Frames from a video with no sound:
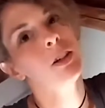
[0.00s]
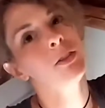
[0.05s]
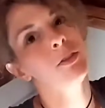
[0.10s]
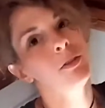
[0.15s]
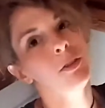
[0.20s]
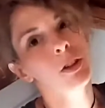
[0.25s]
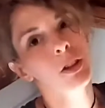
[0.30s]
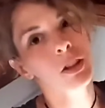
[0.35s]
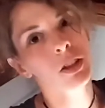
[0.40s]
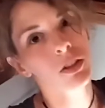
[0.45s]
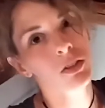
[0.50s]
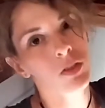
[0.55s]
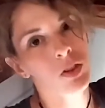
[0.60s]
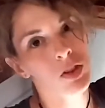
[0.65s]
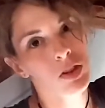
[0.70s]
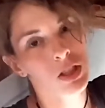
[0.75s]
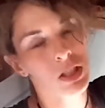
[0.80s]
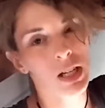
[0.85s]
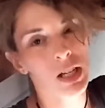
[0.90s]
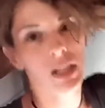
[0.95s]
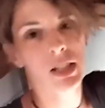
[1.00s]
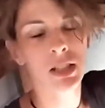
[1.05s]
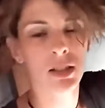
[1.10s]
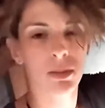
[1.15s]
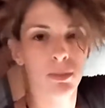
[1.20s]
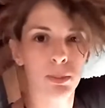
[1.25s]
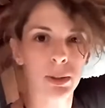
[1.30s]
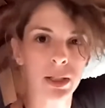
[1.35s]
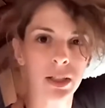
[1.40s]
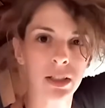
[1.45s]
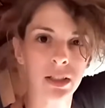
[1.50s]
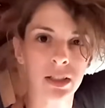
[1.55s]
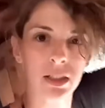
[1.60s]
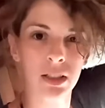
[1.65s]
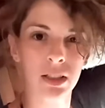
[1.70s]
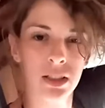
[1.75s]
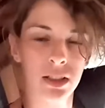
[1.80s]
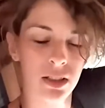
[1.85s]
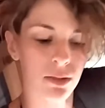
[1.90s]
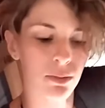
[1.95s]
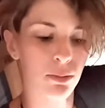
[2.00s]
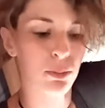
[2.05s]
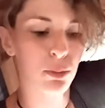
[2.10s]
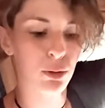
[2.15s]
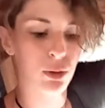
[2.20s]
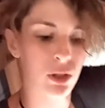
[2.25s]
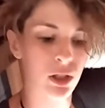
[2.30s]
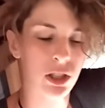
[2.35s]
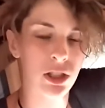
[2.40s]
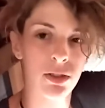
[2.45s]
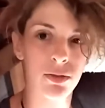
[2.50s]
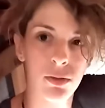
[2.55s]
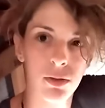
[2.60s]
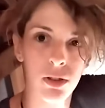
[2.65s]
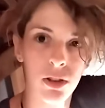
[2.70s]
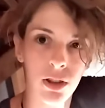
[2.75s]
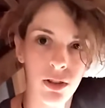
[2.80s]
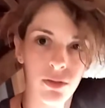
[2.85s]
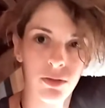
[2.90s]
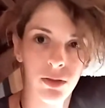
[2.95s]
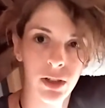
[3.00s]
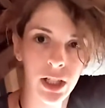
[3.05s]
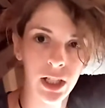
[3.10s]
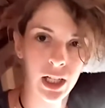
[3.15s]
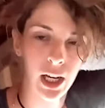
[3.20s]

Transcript: All 4 of those last pieces of boards for the